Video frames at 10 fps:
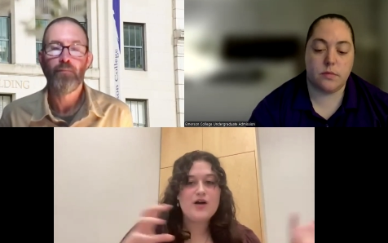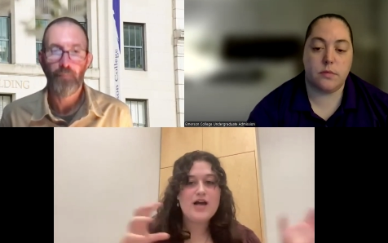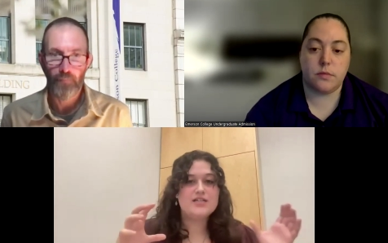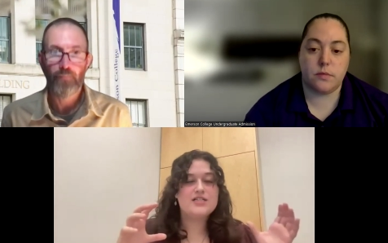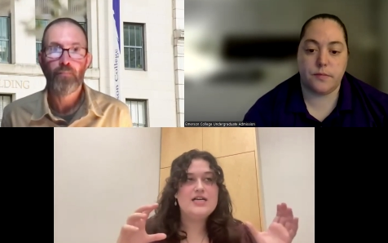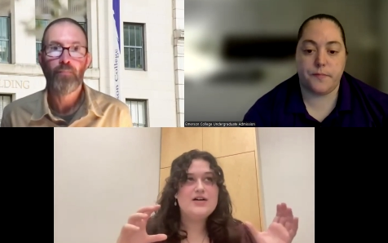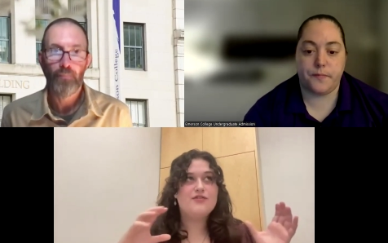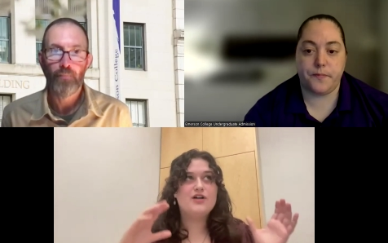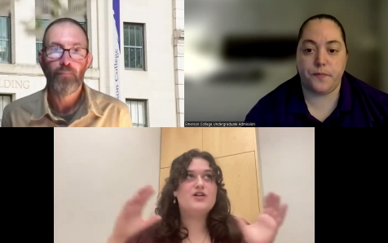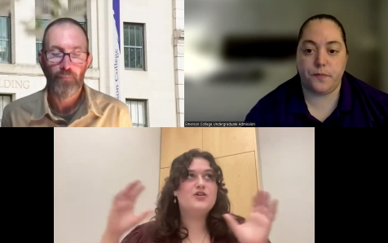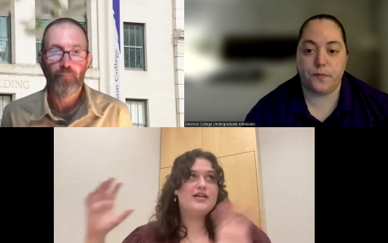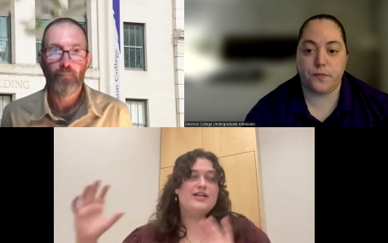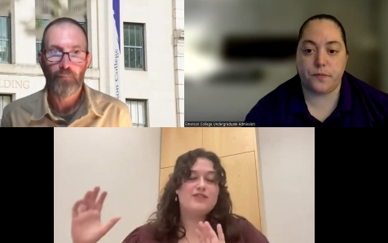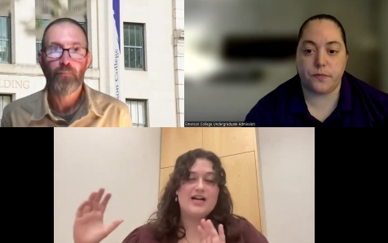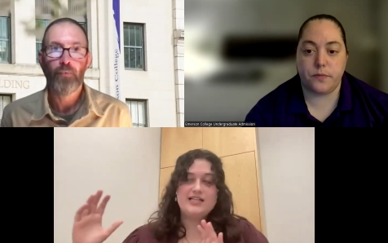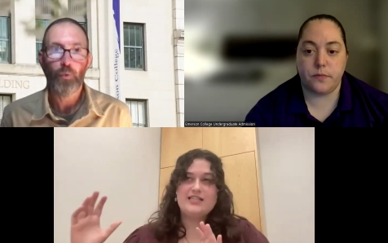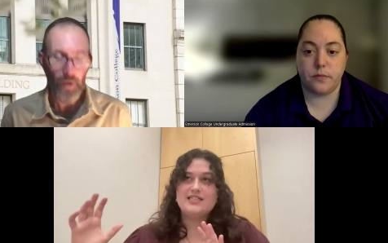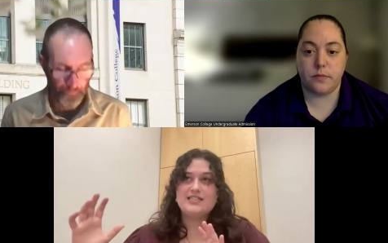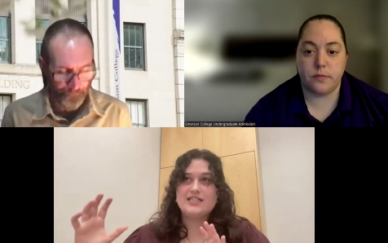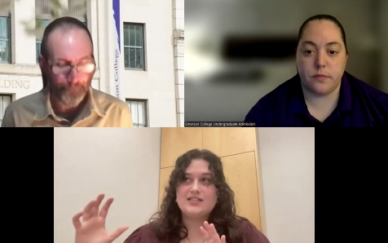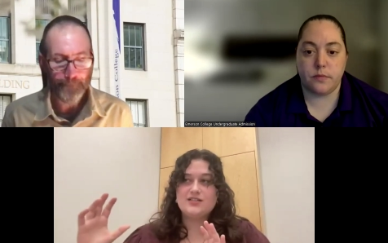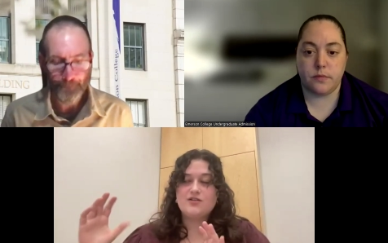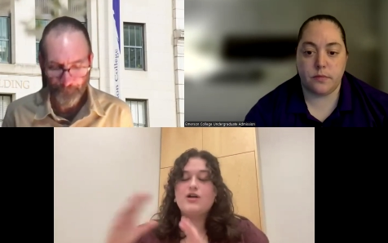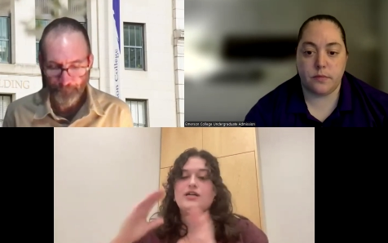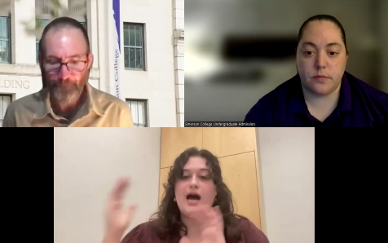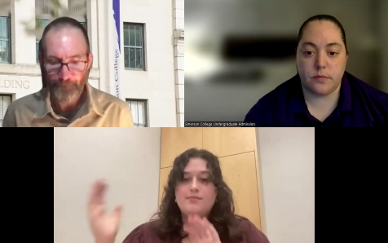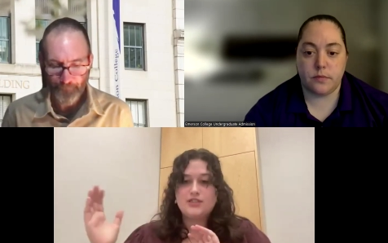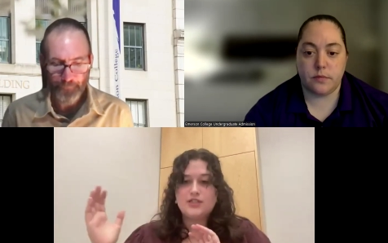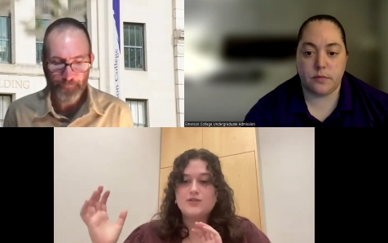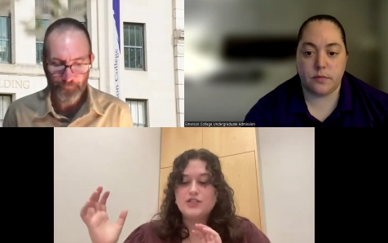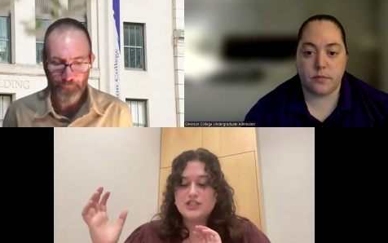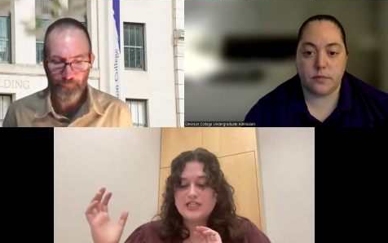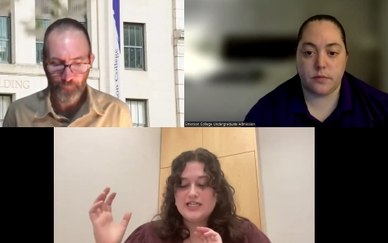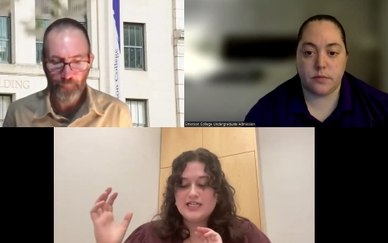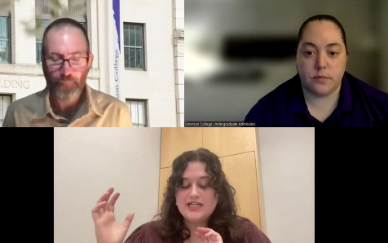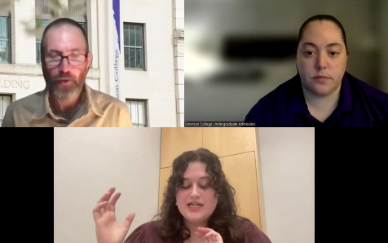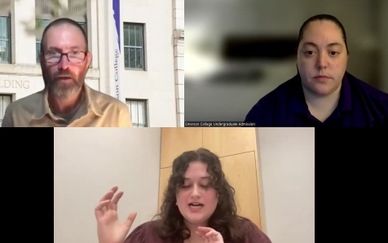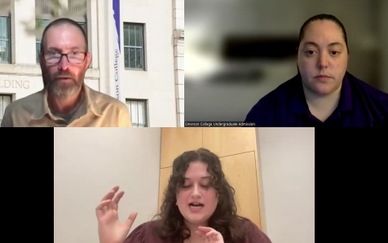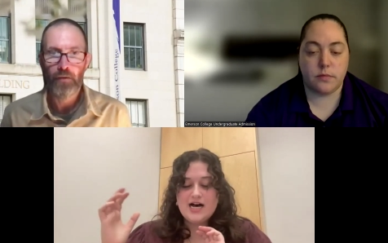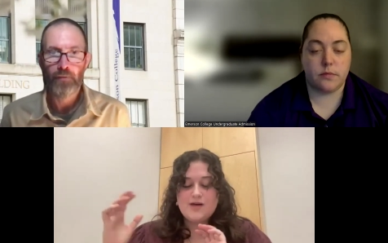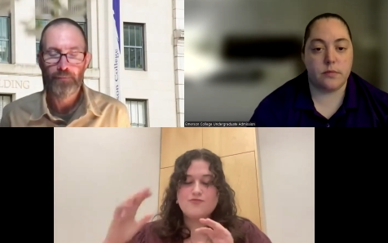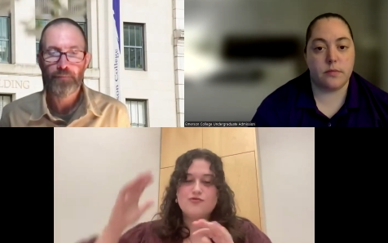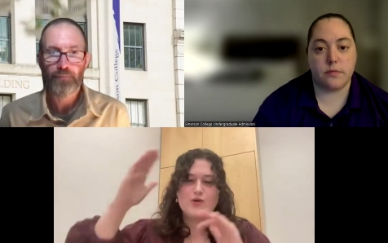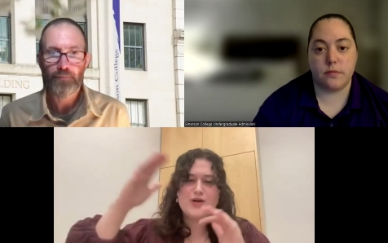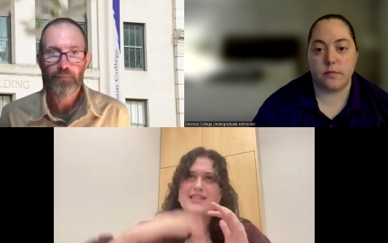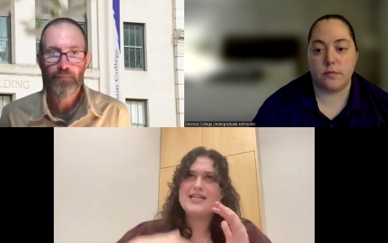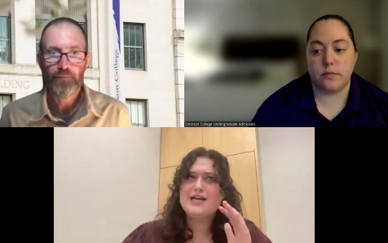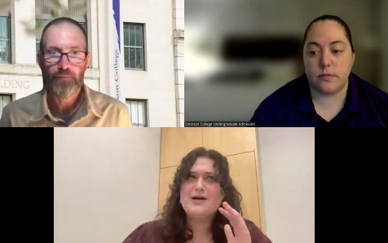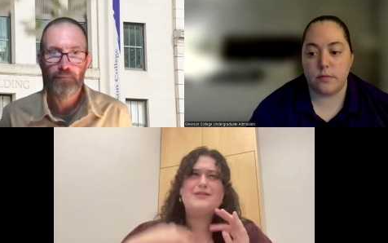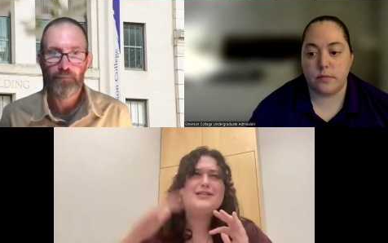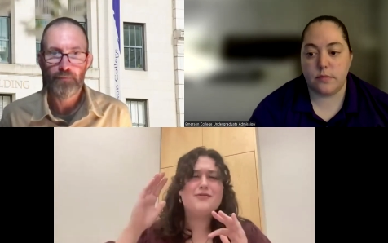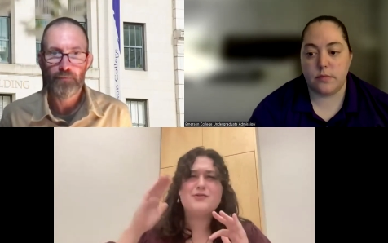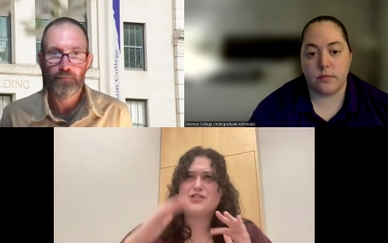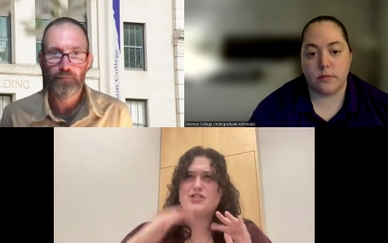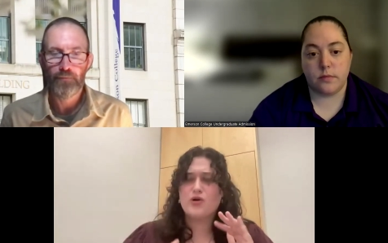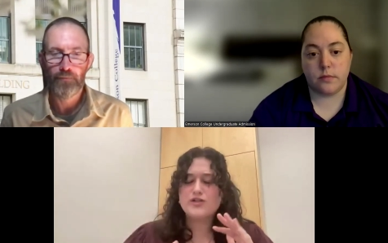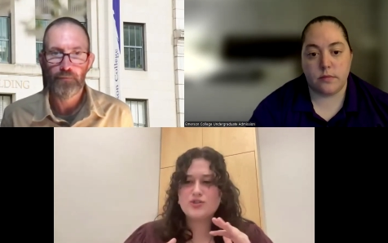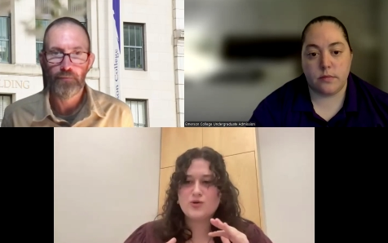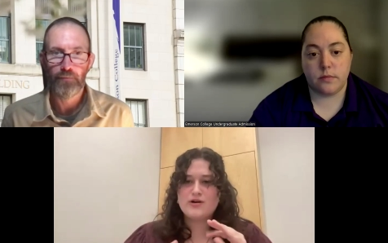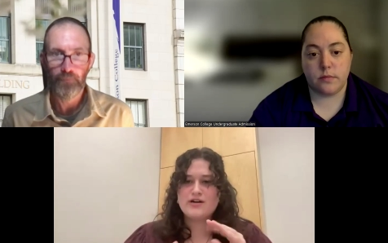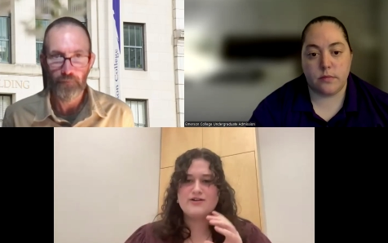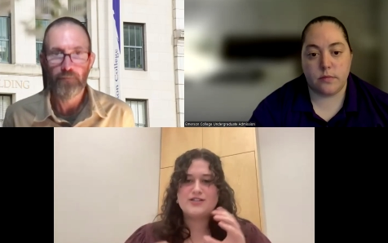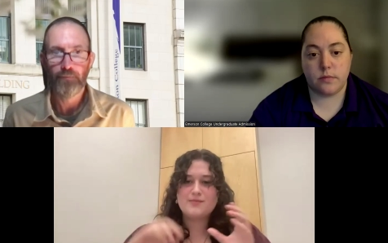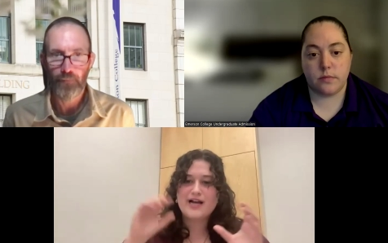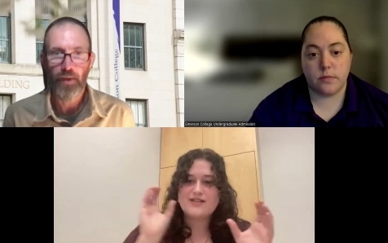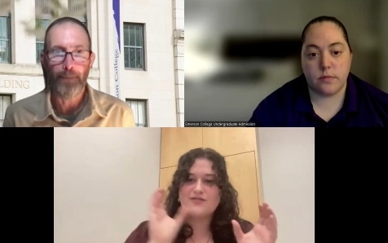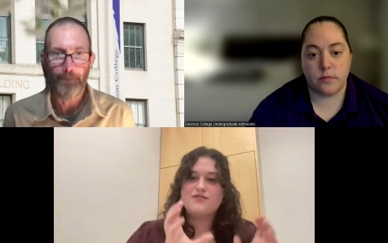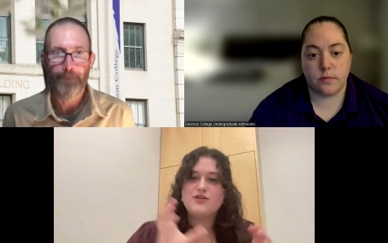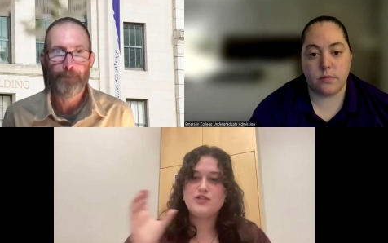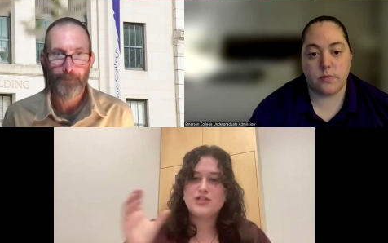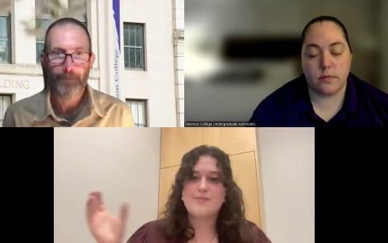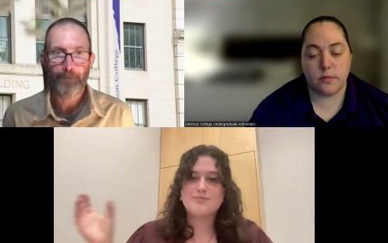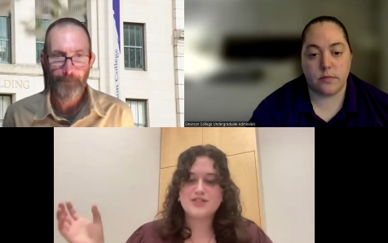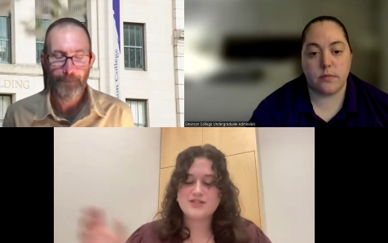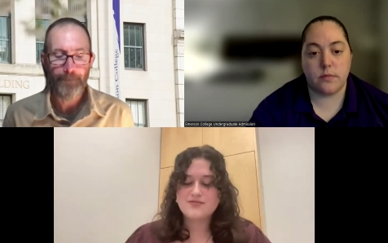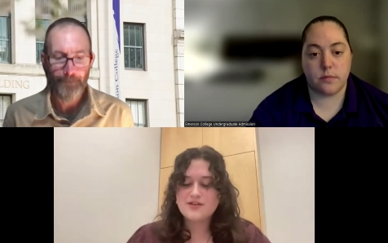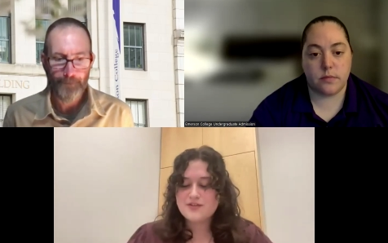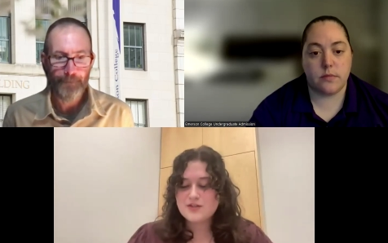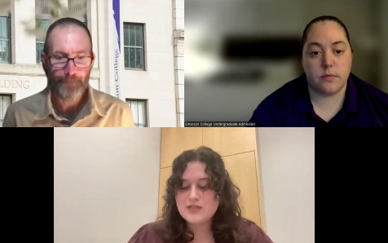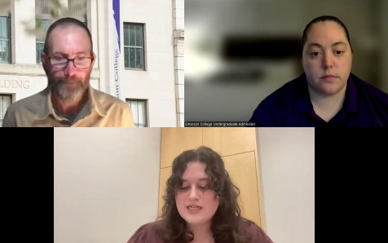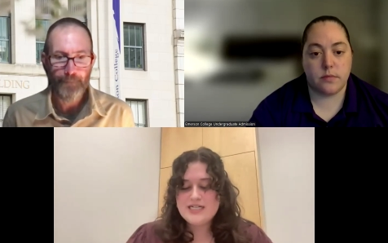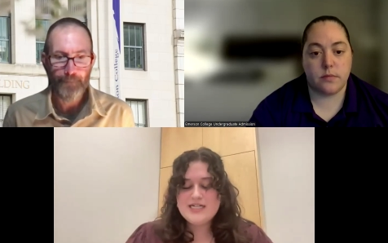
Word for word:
Speaker 1: And for her creative writing thesis or capstone, she um, wrote, I think, I believe it was a short story or some kind yeah. of a few chapters of a few